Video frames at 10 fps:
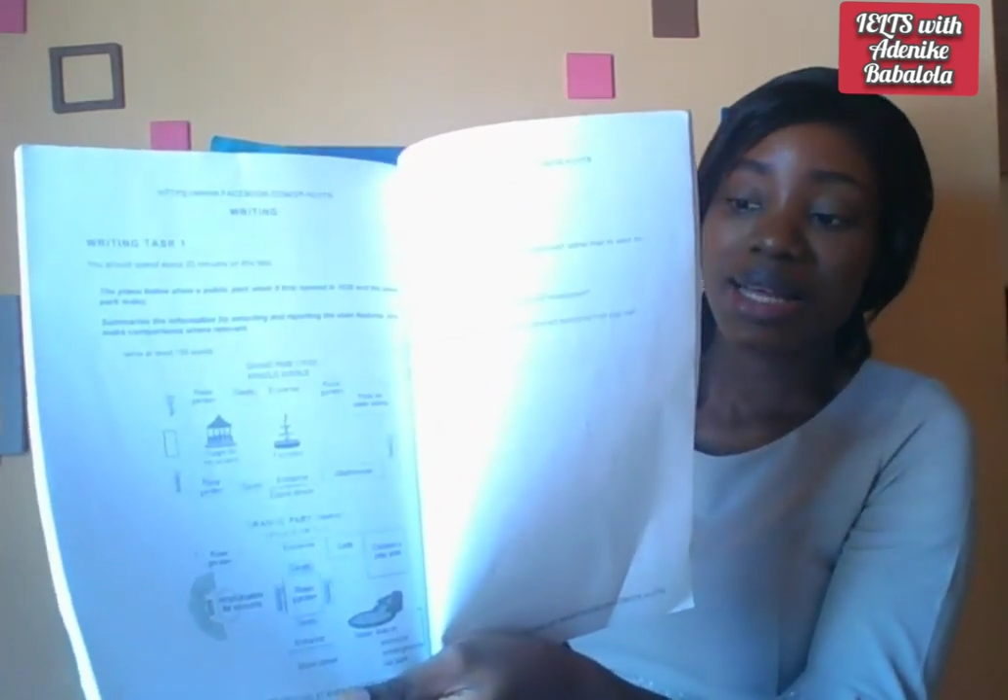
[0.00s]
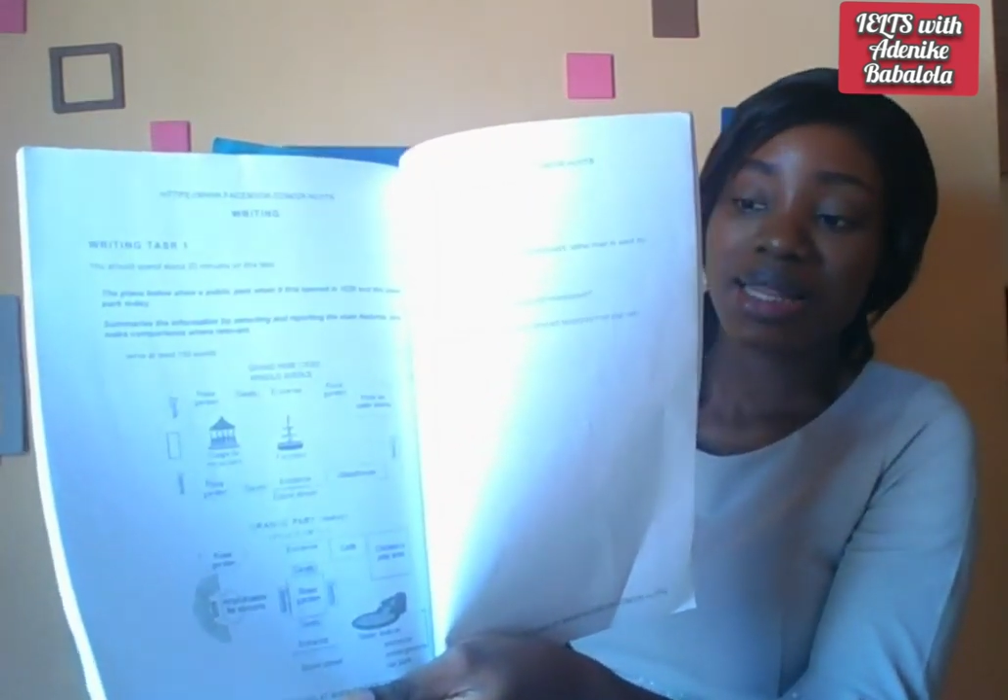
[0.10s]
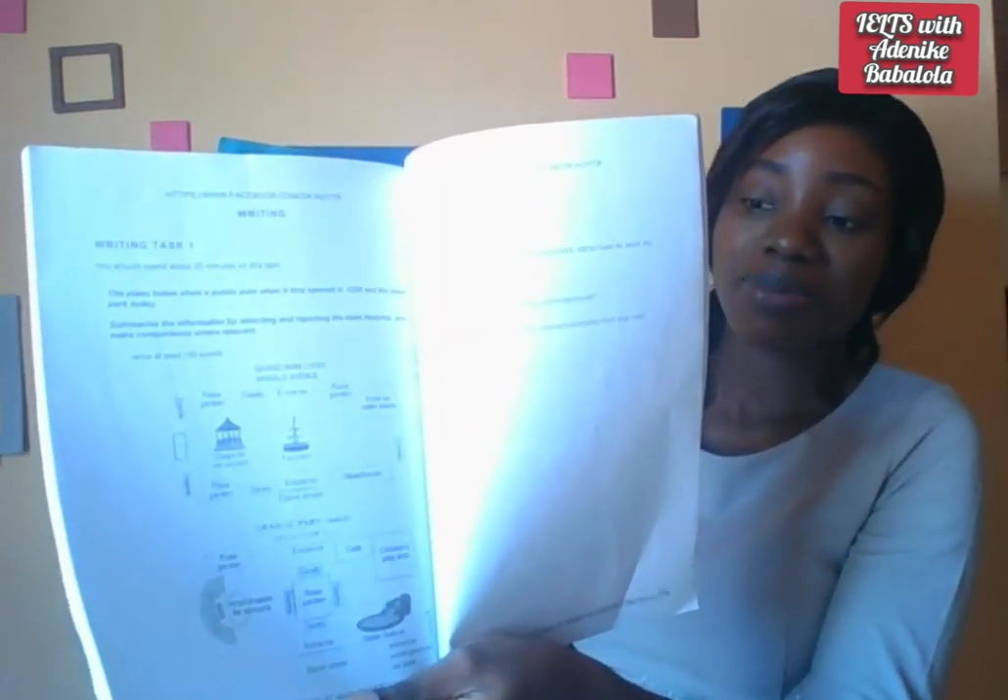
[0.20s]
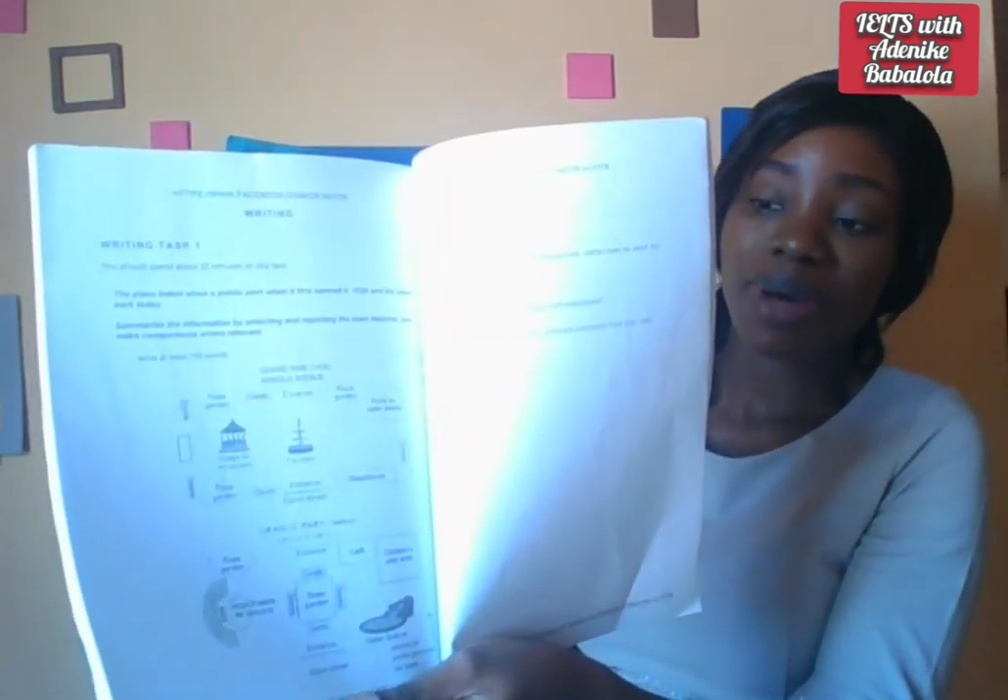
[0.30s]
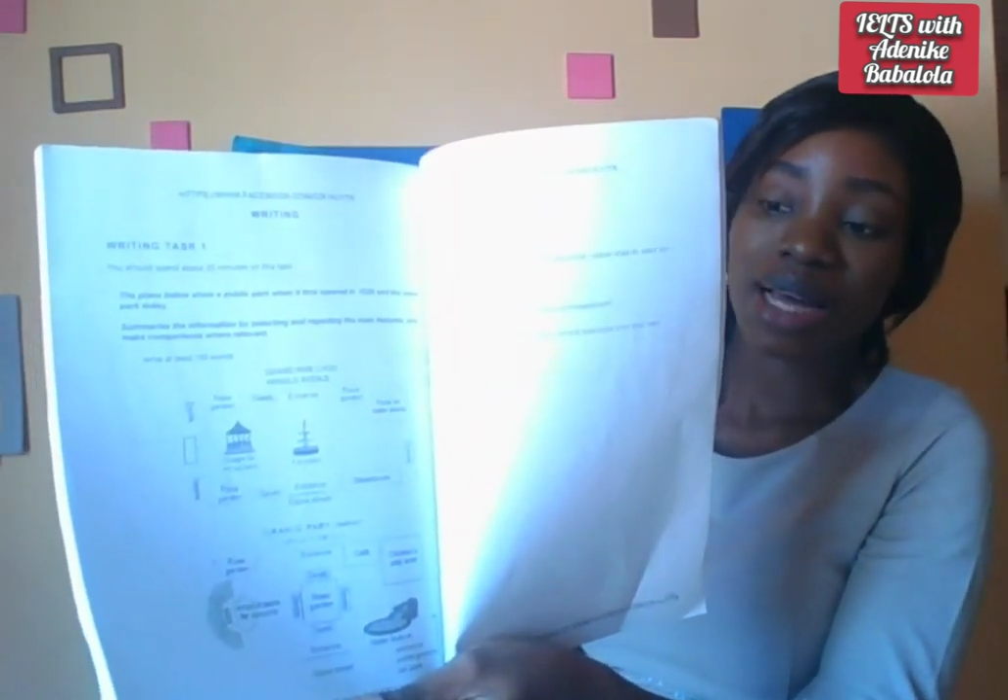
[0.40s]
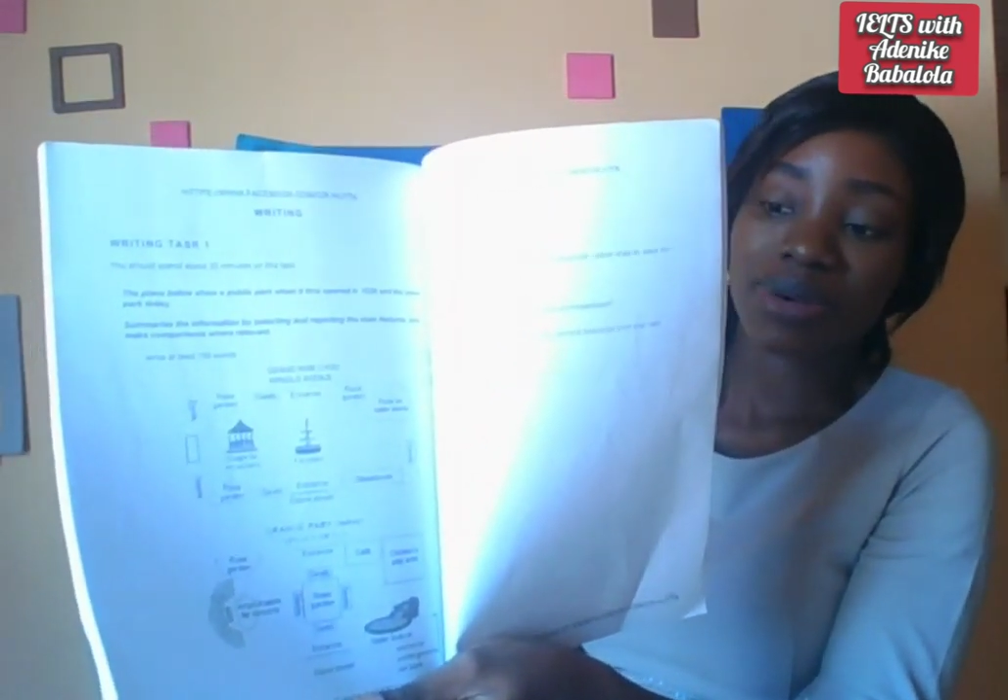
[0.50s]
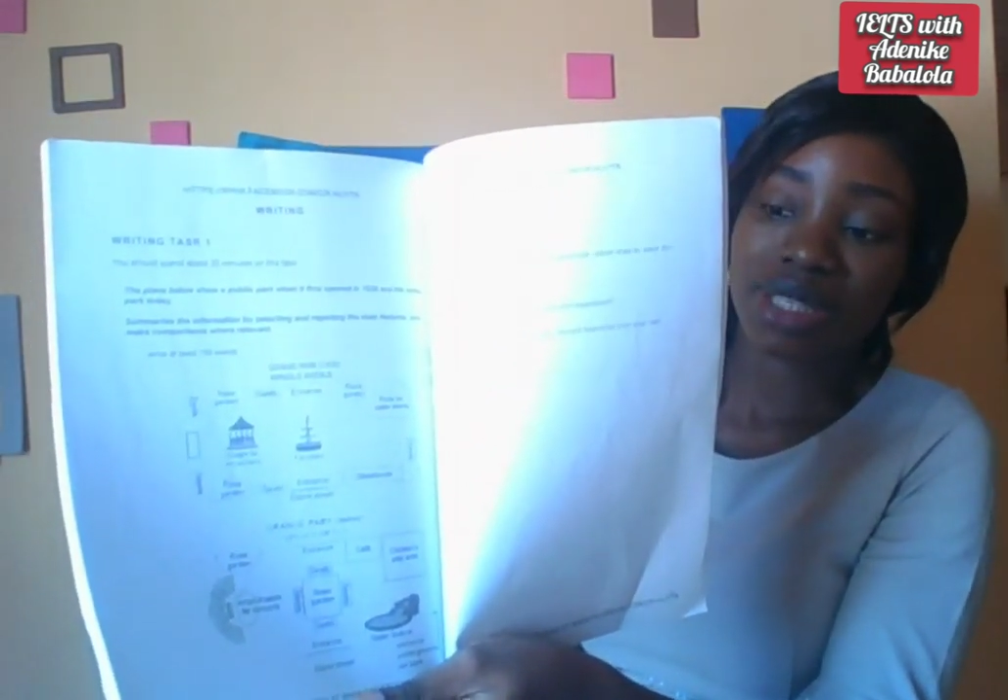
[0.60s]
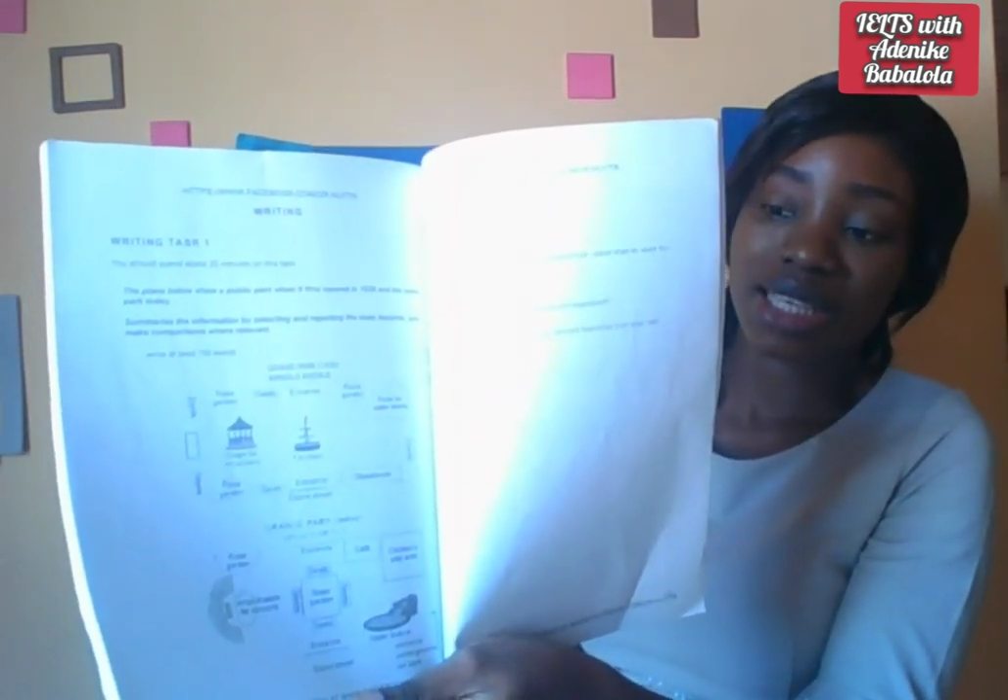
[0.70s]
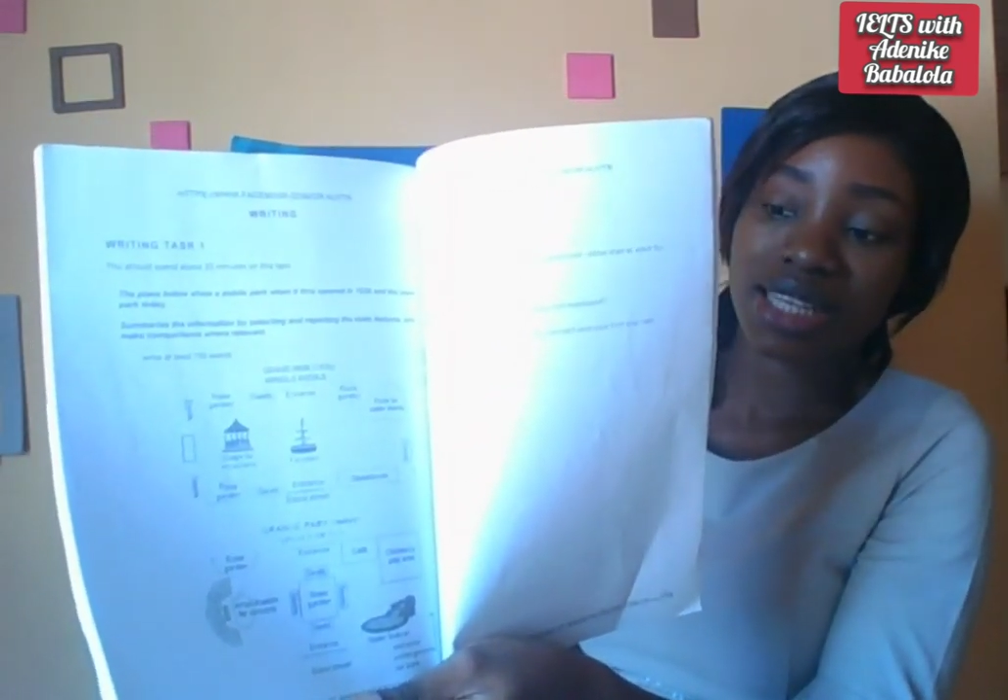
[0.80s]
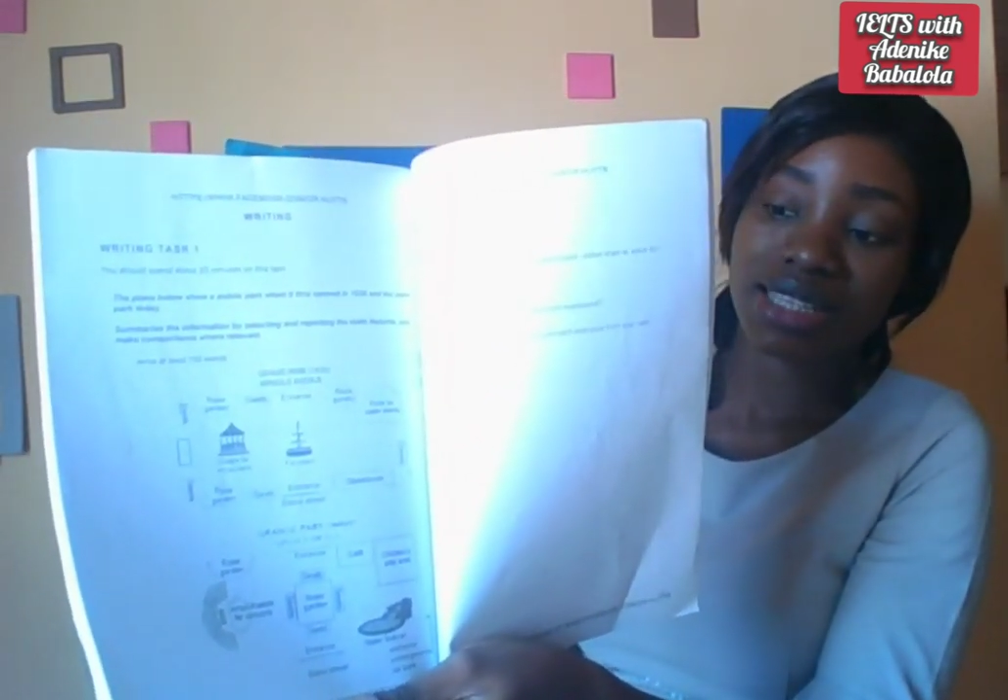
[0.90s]
the park
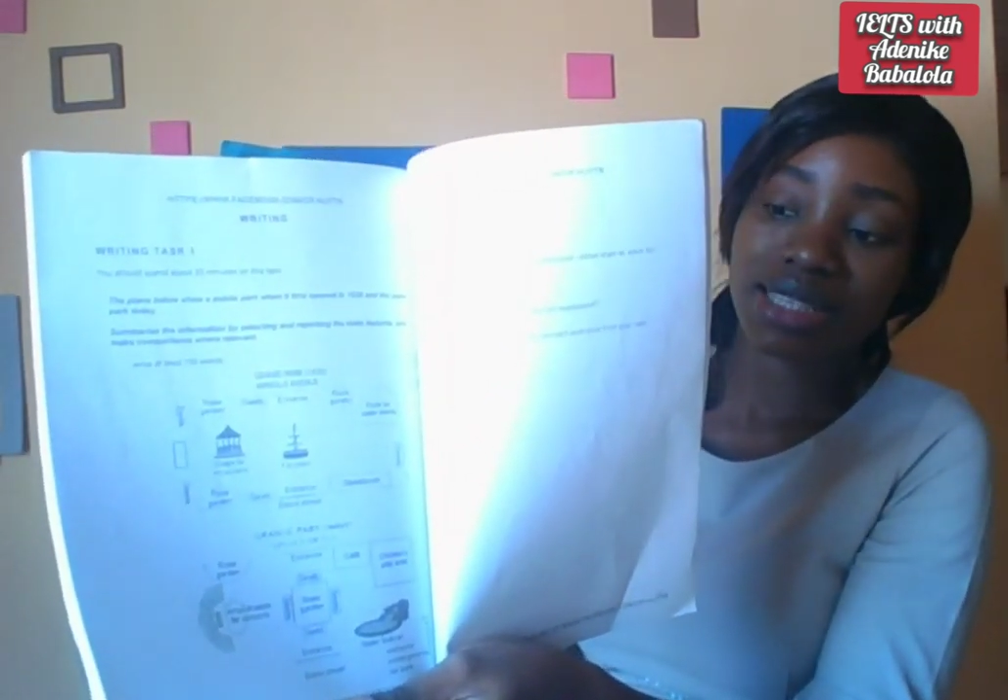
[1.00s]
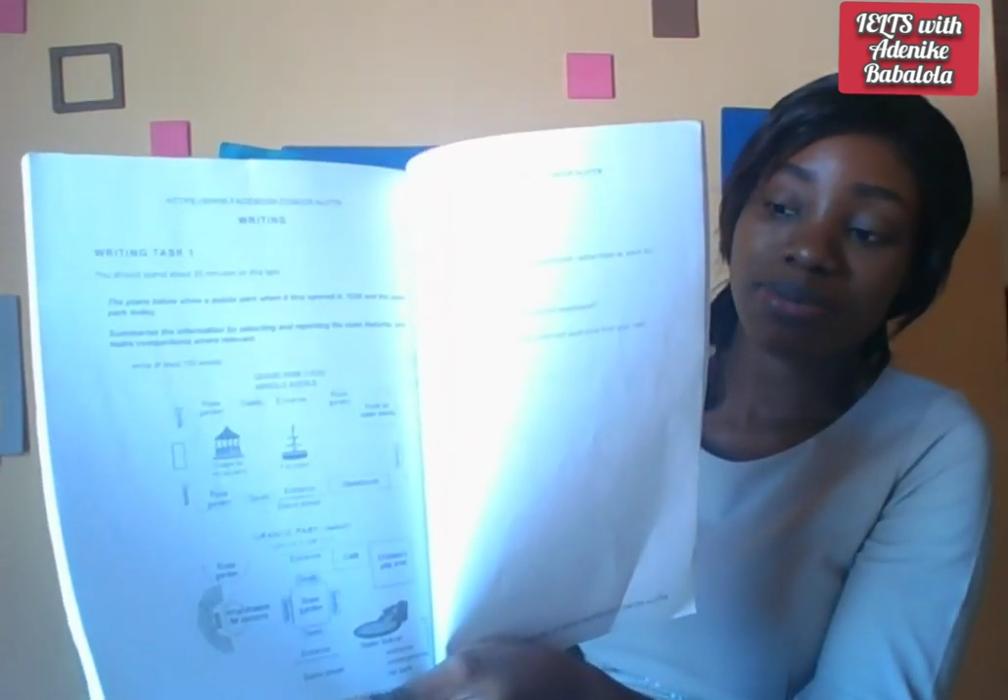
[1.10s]
retains